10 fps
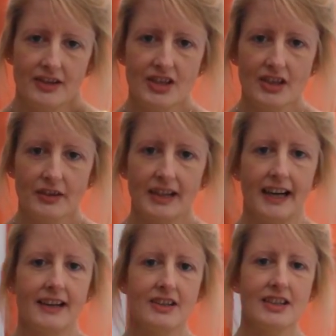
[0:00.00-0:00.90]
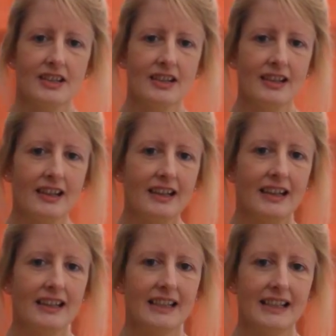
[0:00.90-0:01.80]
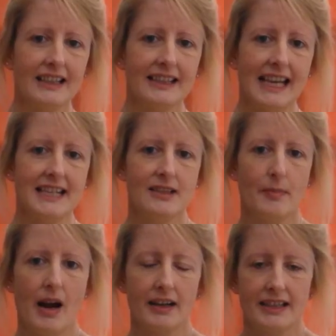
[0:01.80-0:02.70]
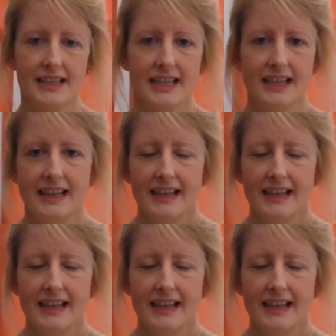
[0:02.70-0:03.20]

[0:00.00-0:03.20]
She's okay, she's in the little nest box